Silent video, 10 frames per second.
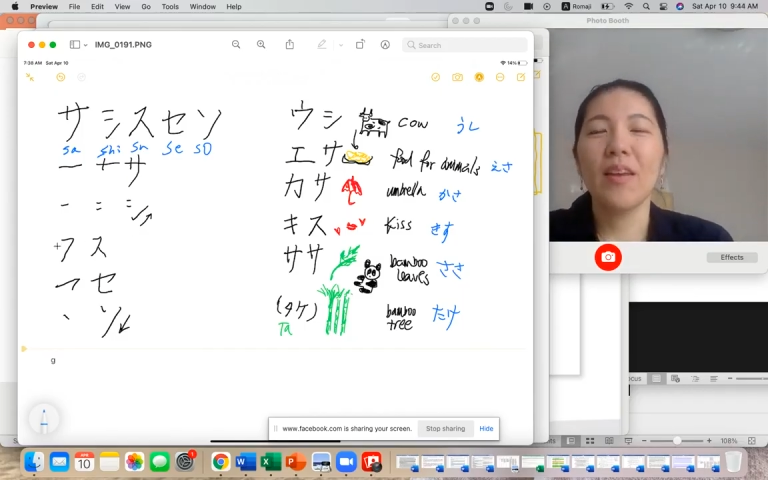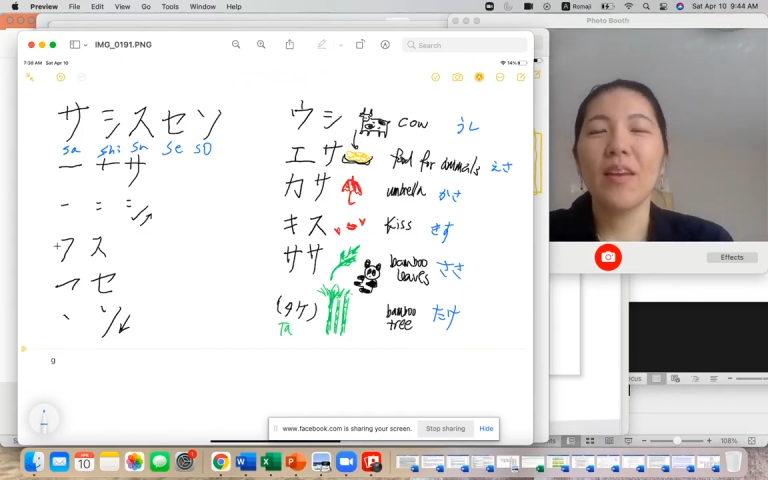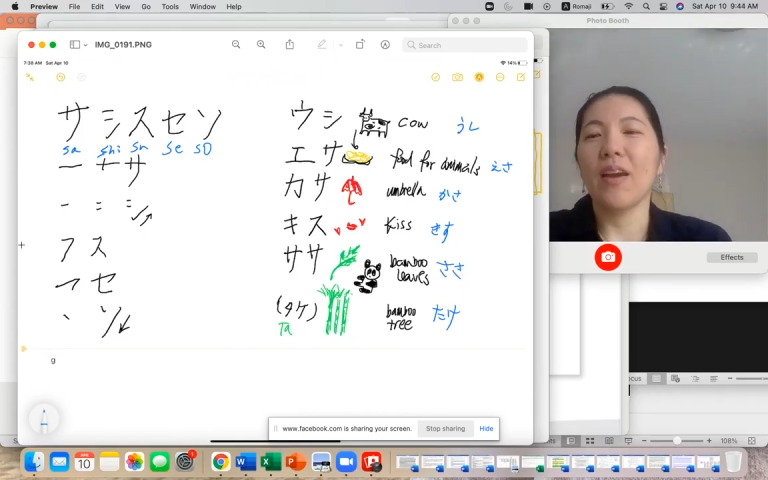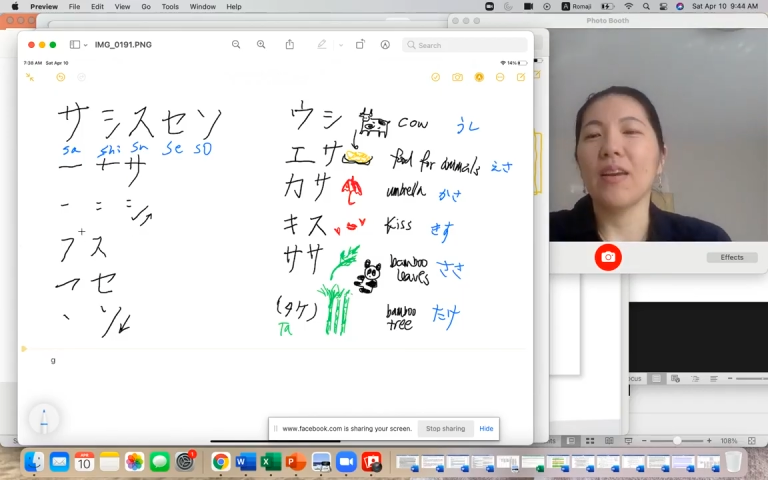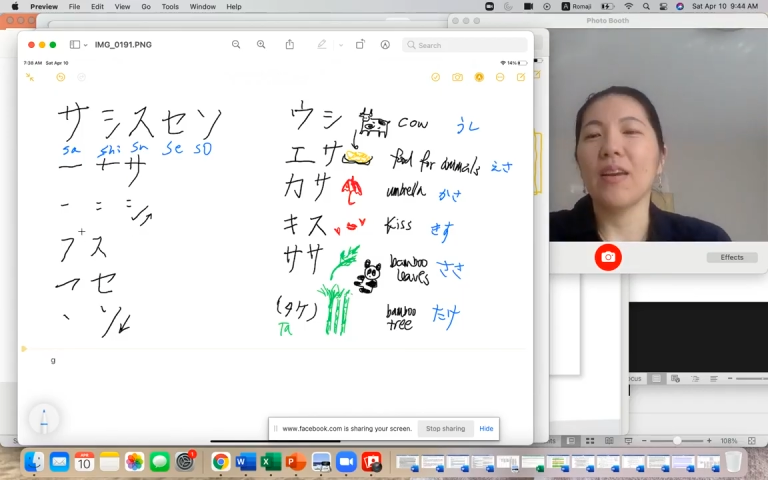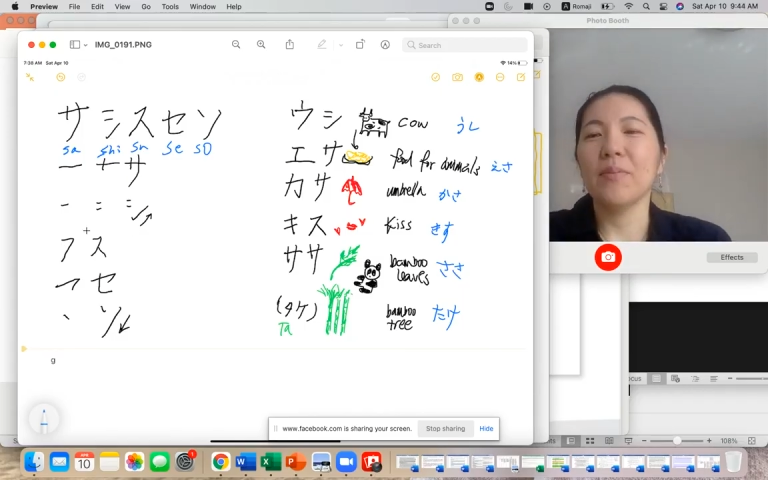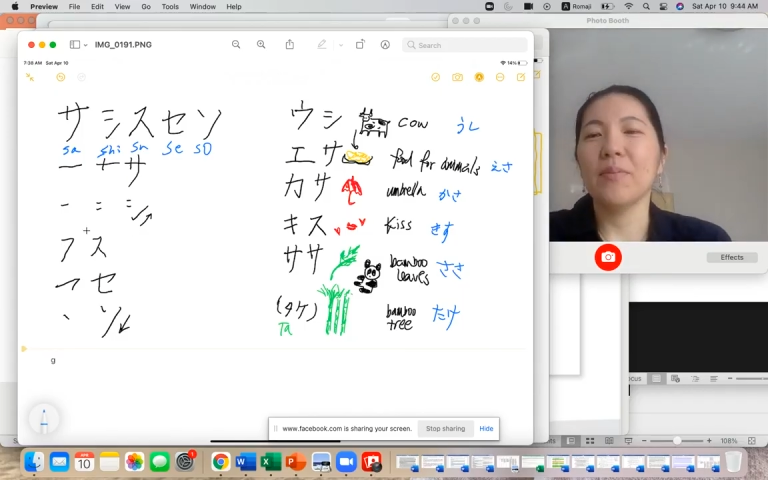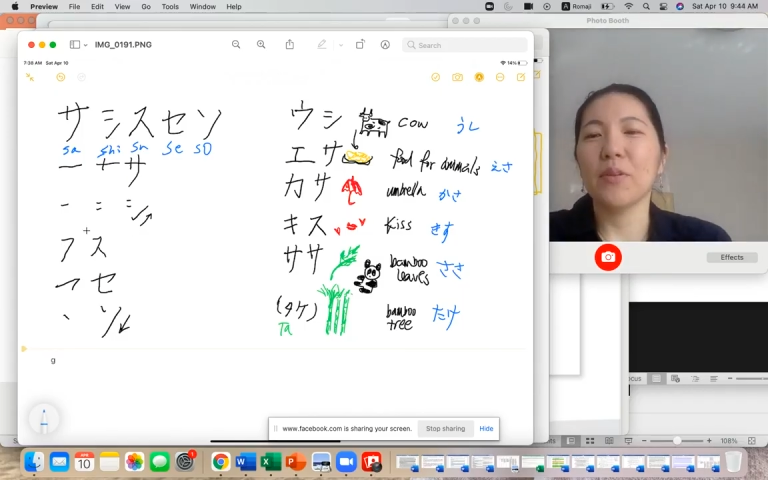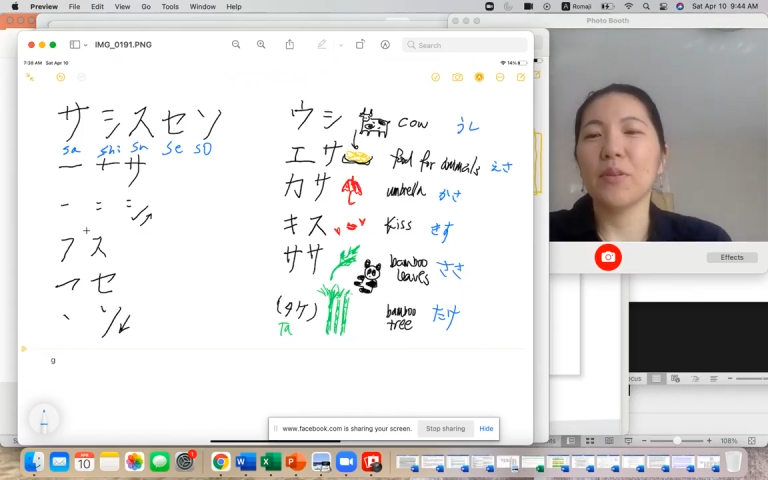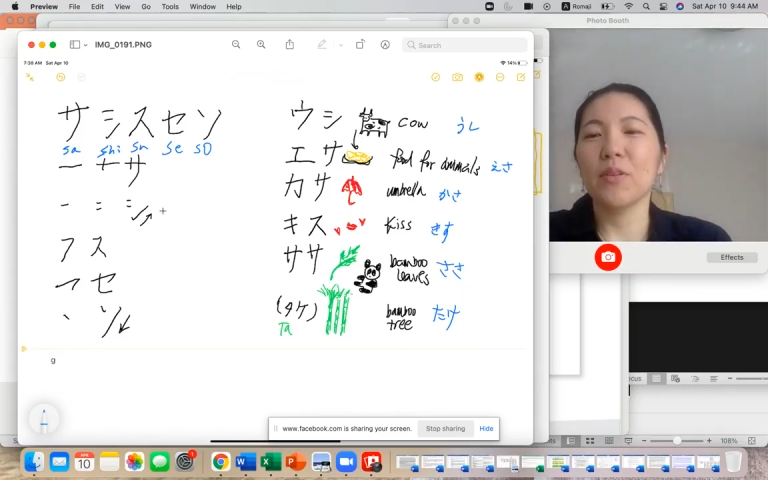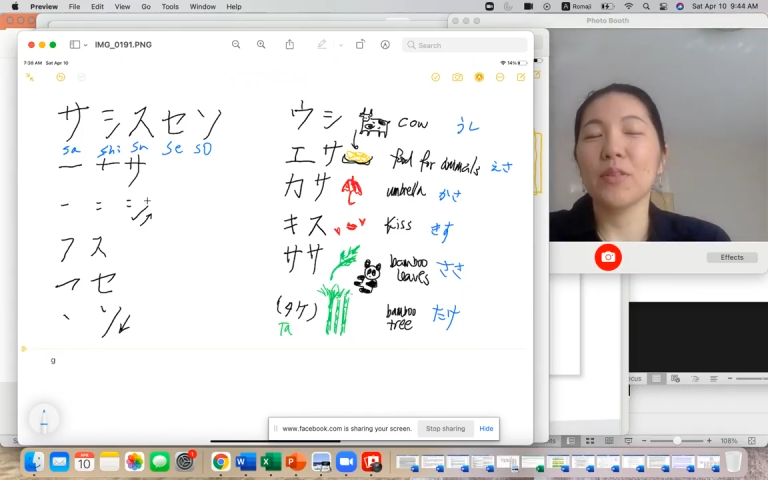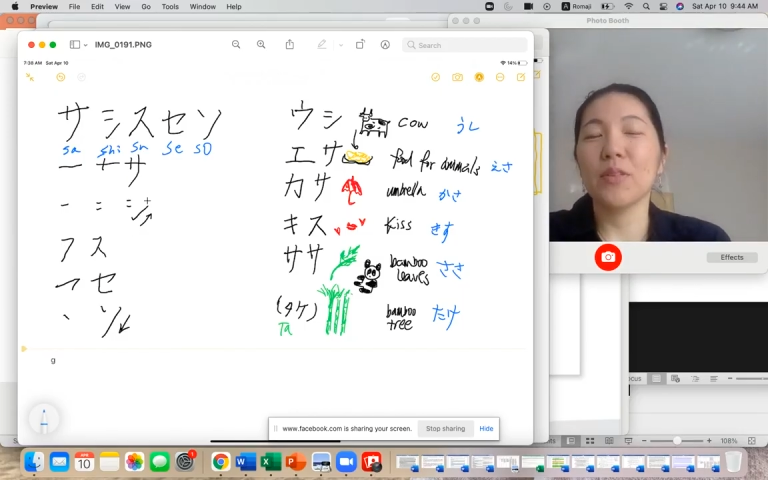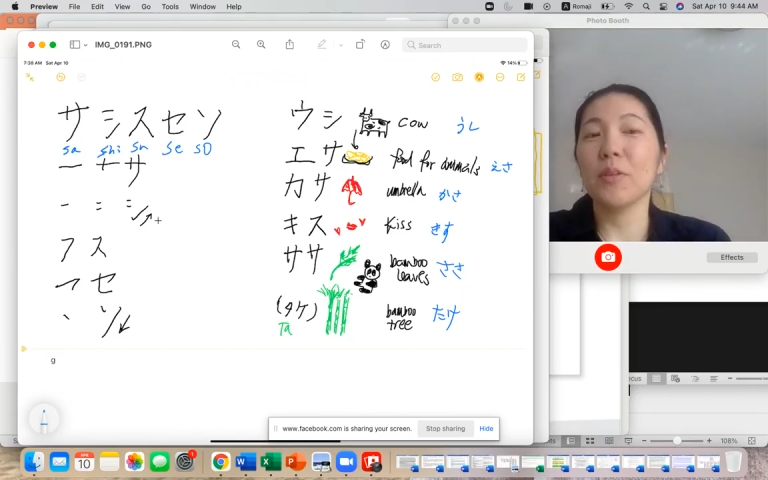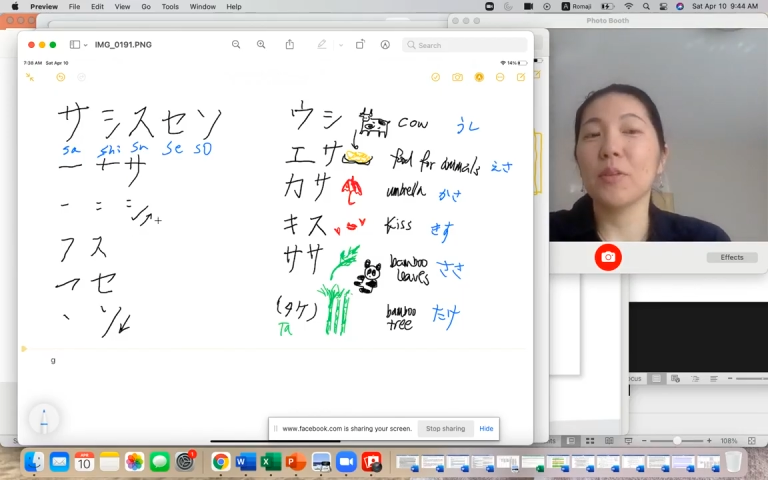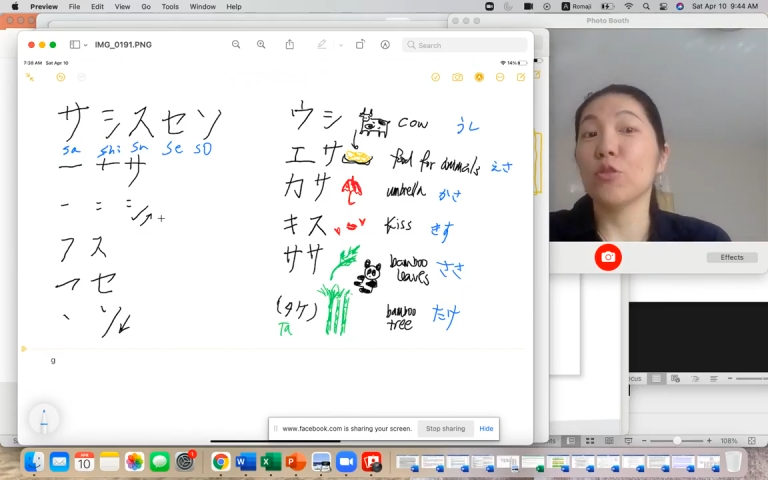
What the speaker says: Okay, because it looks similar to